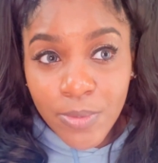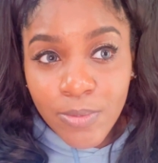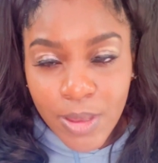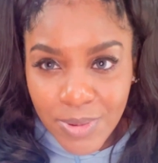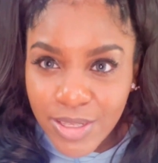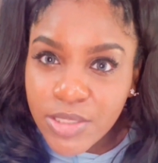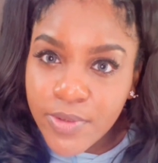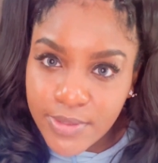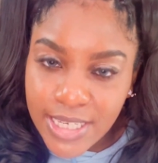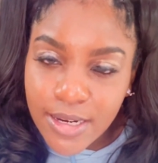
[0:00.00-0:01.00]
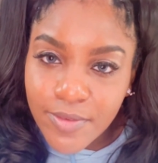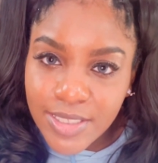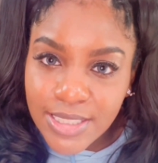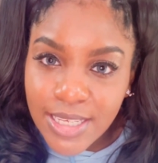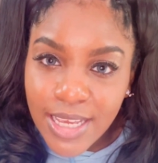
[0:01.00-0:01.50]
maybe there's 15 of
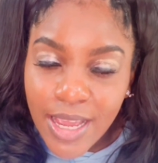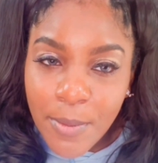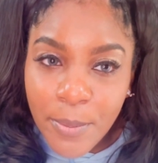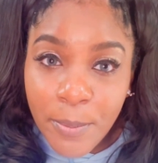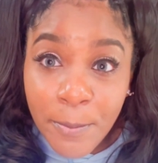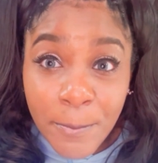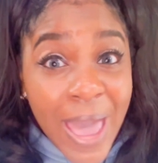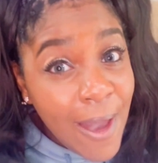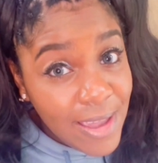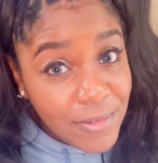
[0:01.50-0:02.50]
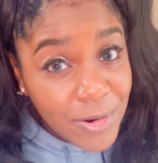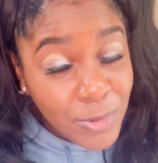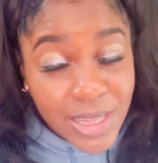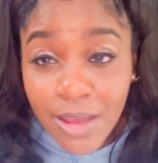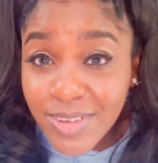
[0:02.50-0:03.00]
us. However,
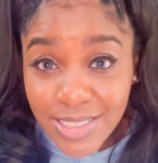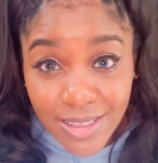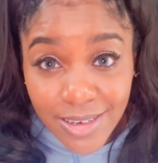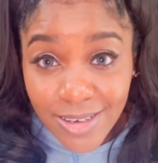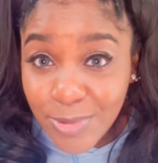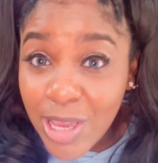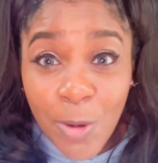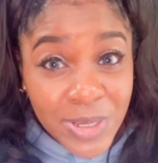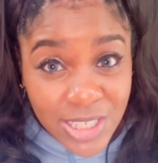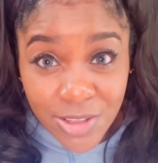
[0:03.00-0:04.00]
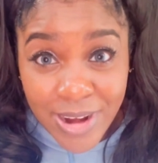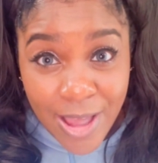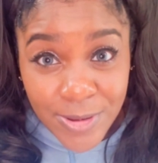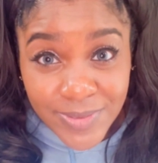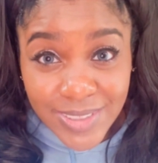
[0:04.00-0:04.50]
we love each other. We help each other
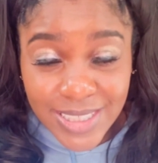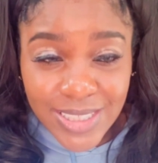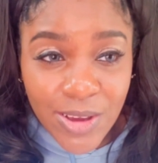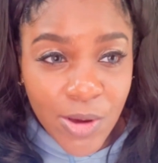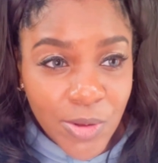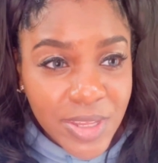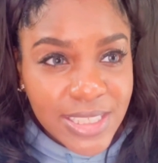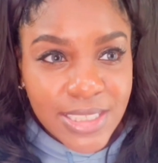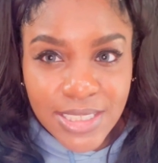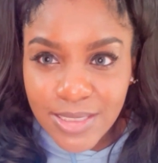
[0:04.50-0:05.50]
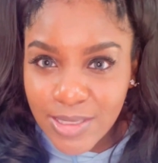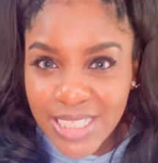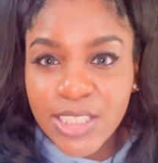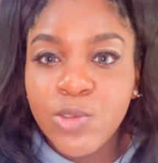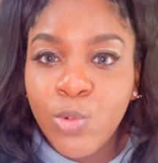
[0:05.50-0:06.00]
out. So this
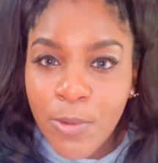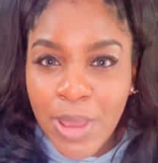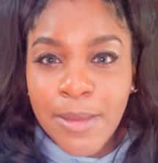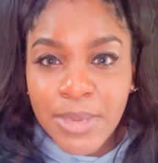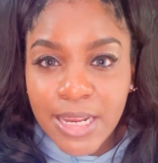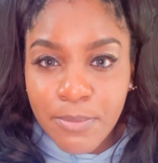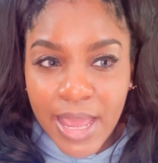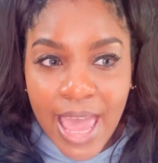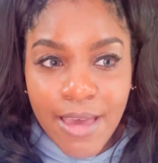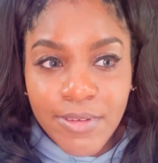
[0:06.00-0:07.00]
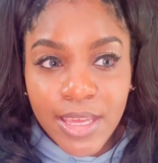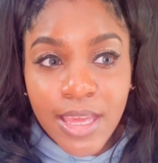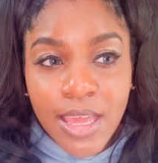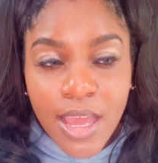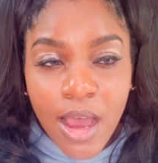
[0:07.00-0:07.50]
is what I mean by having
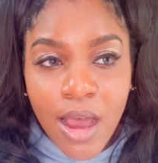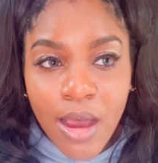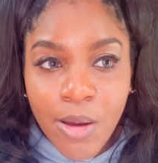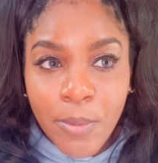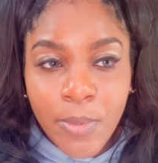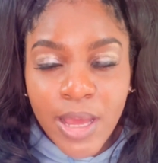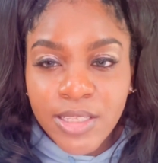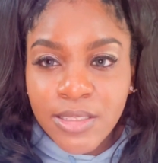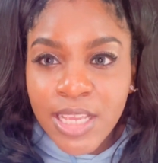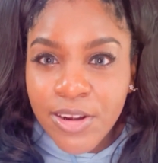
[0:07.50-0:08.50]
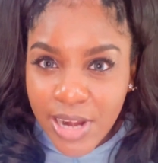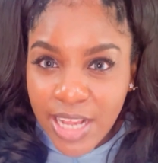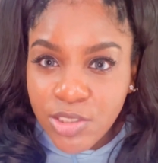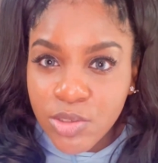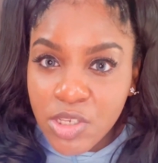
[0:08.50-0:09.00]
an
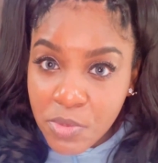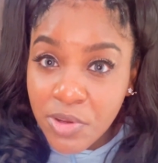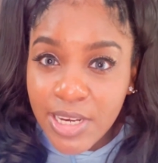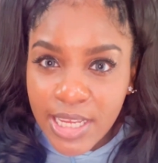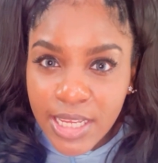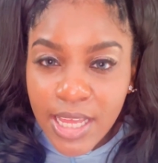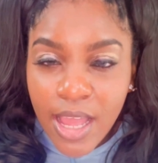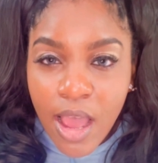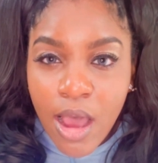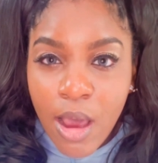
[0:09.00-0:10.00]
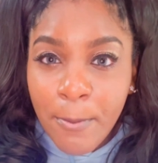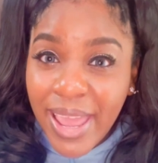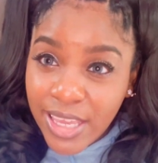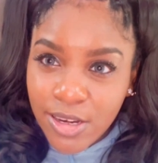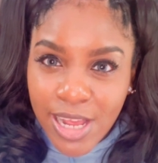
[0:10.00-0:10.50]
international community.
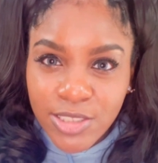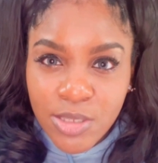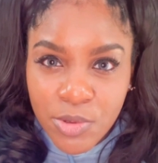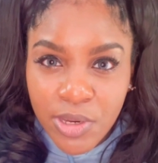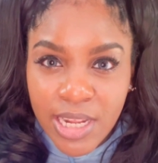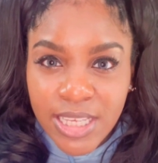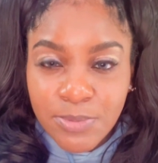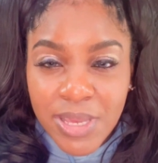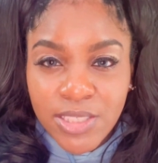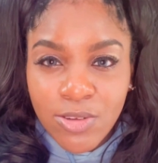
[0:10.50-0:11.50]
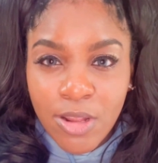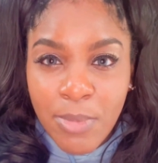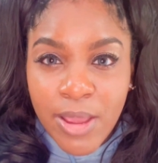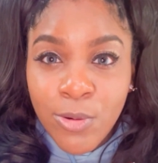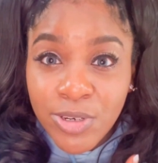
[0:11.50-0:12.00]
My international community is based on
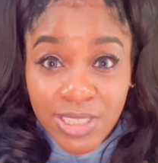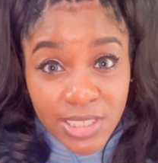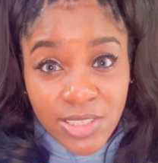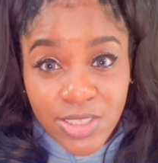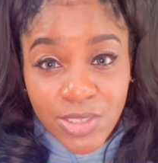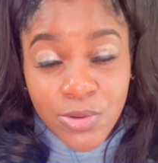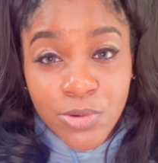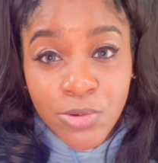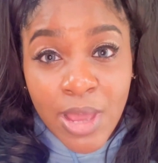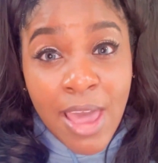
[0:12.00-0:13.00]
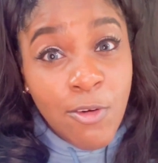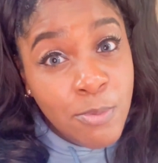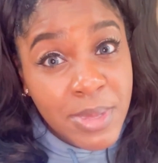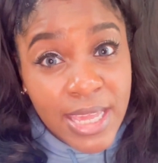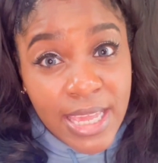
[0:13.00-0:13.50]
my older sisters who help
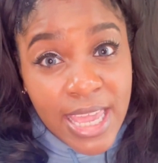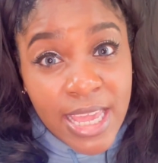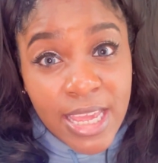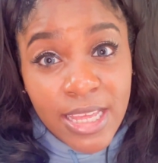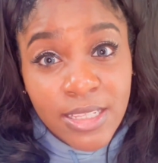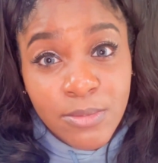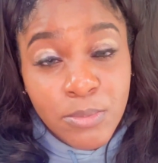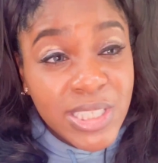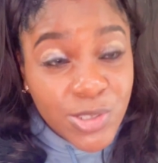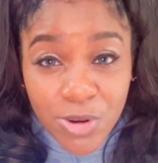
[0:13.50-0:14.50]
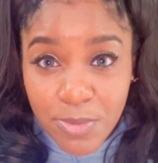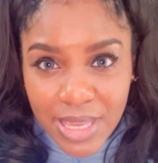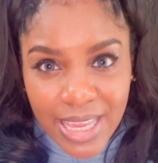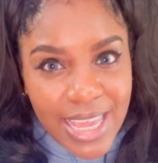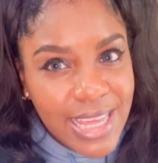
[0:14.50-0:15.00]
me and mentor
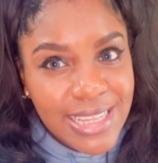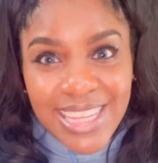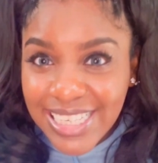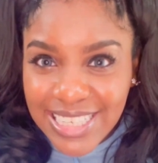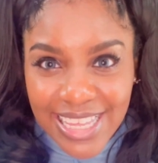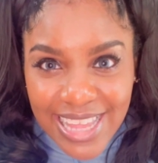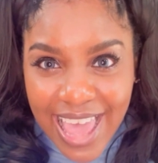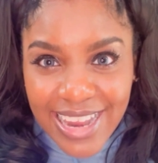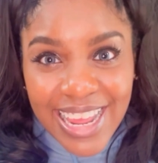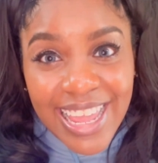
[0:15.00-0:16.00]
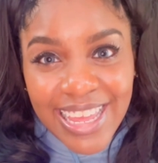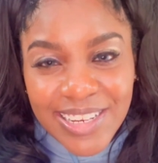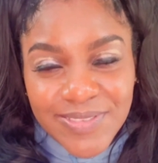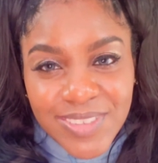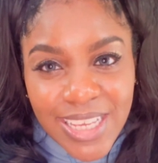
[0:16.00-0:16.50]
me and things like that.
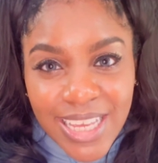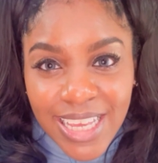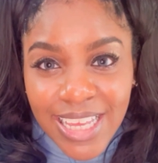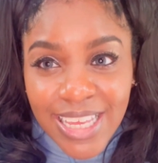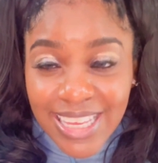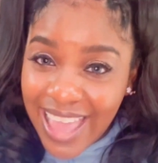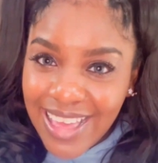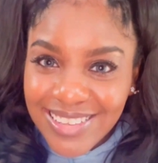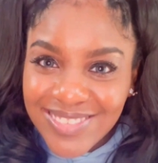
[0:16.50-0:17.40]
And yeah.